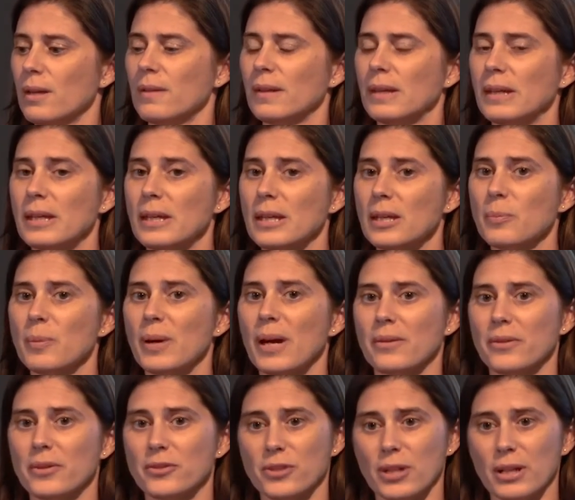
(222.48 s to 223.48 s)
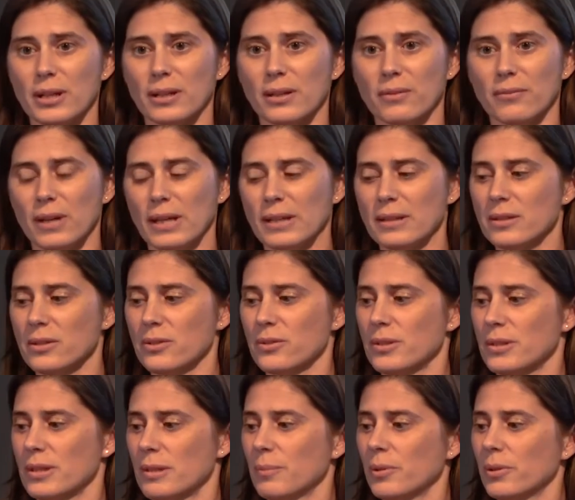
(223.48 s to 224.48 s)
The key pathogenic events are
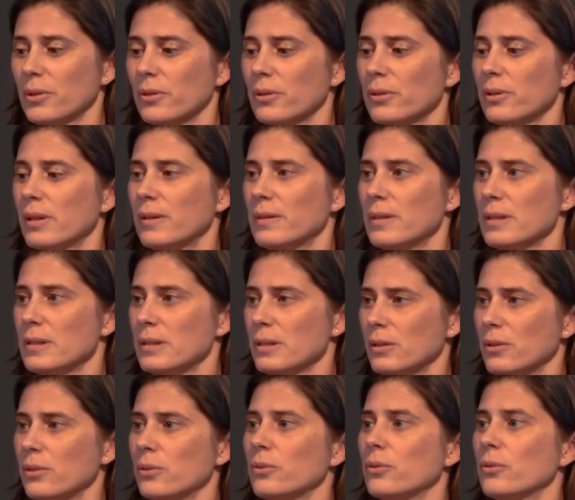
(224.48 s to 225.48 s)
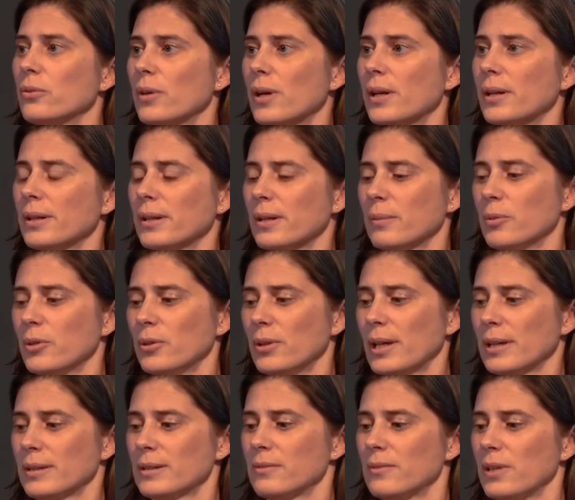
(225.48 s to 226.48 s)
similar, and these include chronic immune
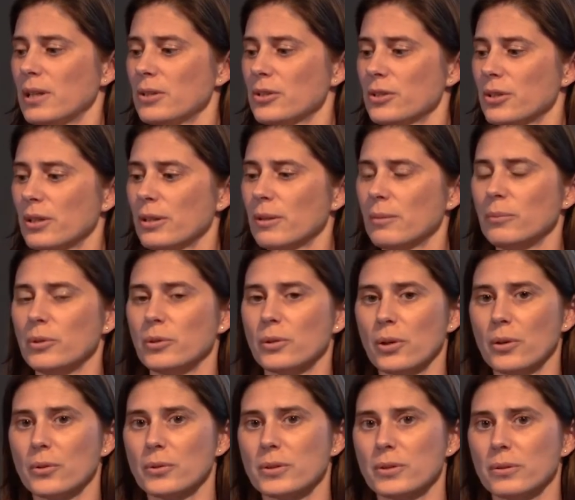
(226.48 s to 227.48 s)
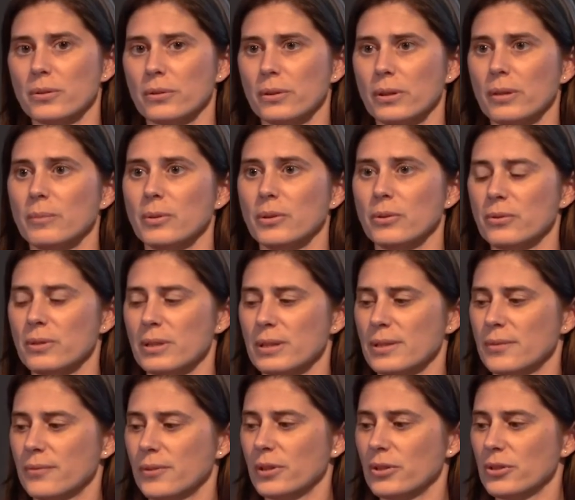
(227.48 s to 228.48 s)
activation, mucosal immune
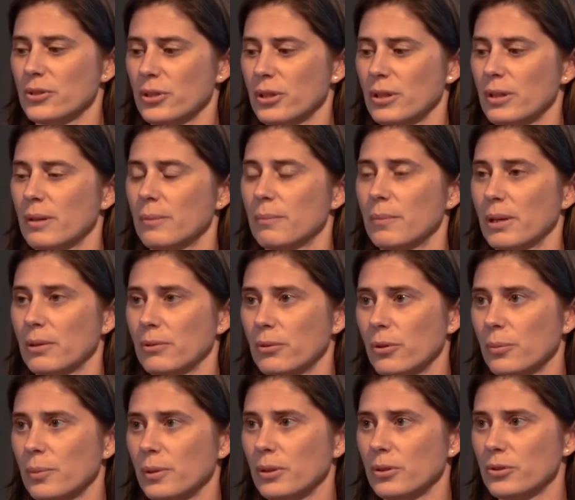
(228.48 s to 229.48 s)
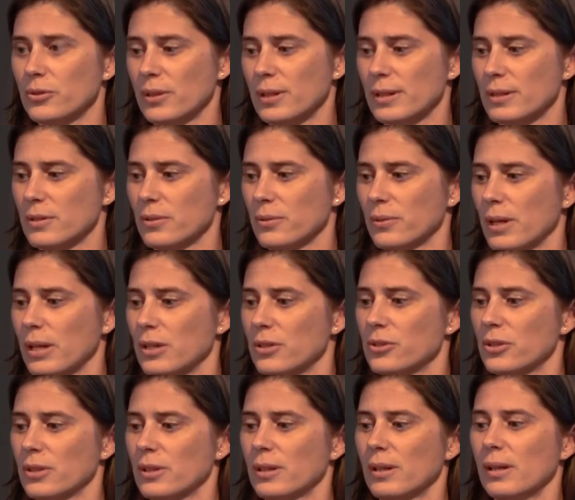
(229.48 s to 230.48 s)
dysfunction, microbial
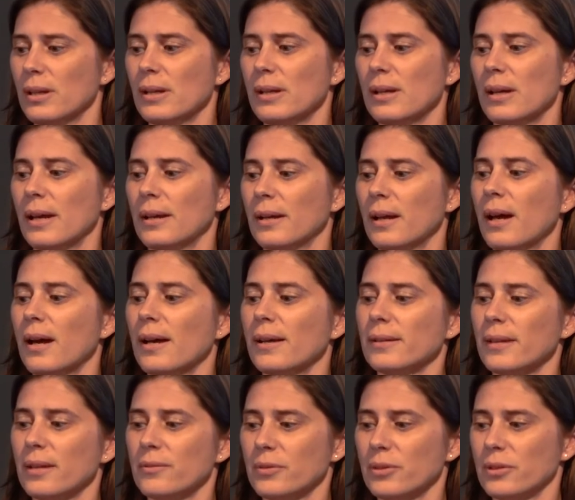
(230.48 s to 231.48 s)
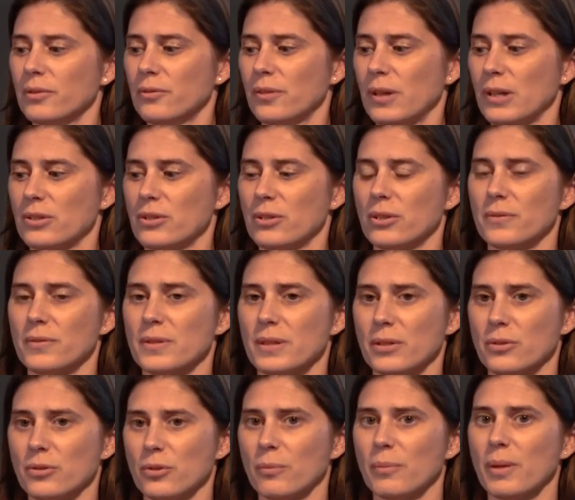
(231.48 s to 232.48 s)
translocation, and high-level infection of
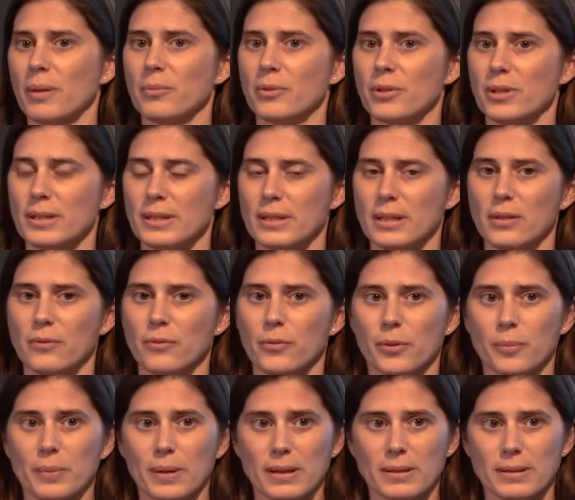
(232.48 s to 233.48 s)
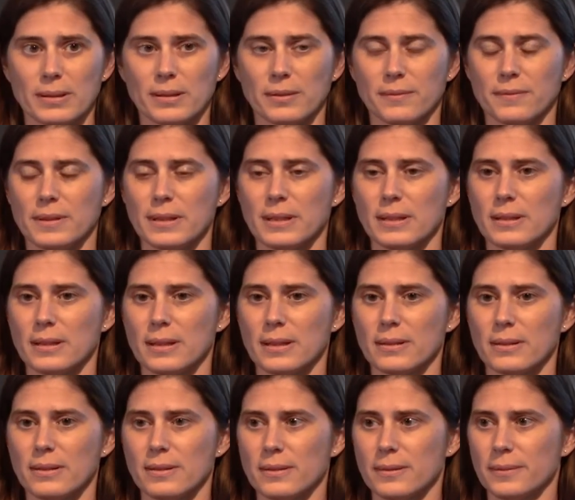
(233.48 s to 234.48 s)
central memory C D four positive T
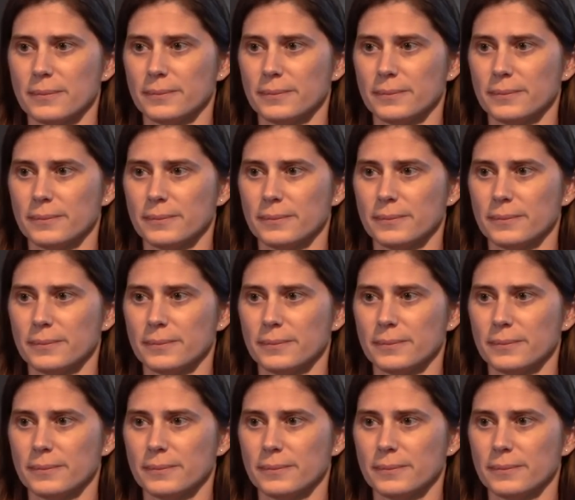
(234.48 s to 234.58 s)
cells.